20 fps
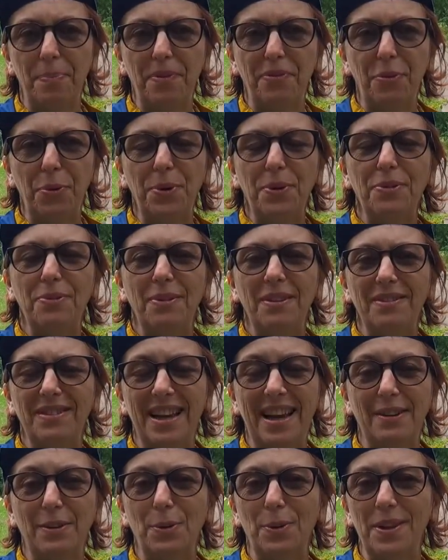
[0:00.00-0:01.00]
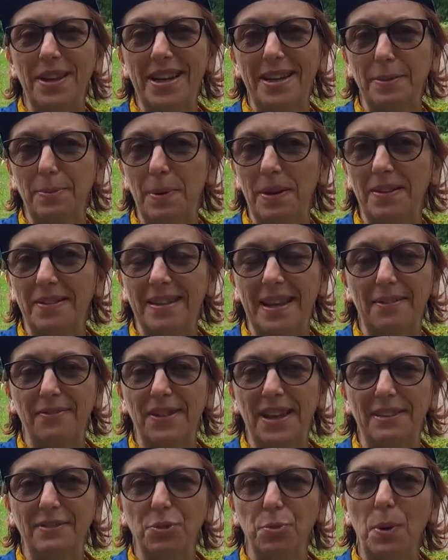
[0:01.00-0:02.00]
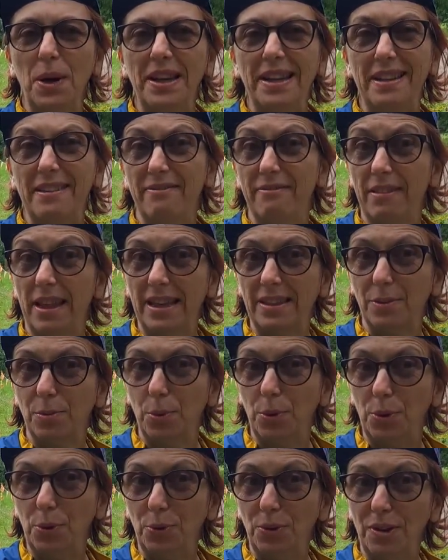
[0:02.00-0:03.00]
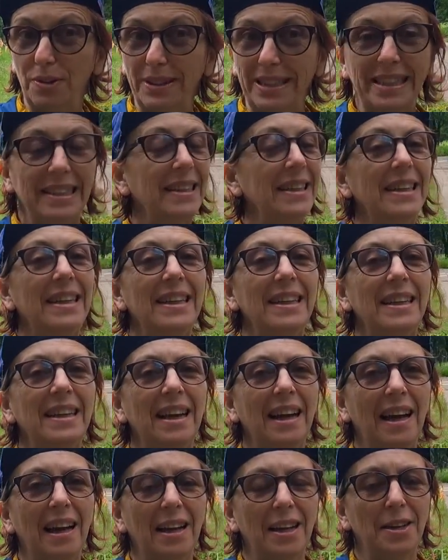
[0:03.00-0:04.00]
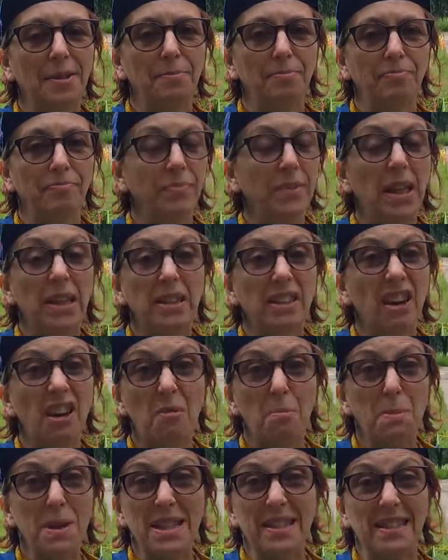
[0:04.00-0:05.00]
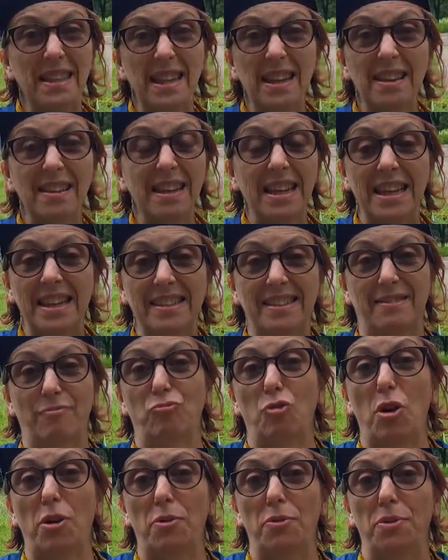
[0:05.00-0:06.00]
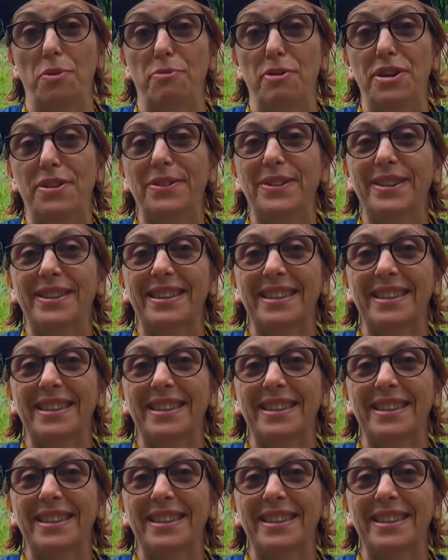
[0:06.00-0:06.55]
before you tackle the next bit of South Downs Way, if that's what you're doing. Yeah, you can't miss it, it's right on the route.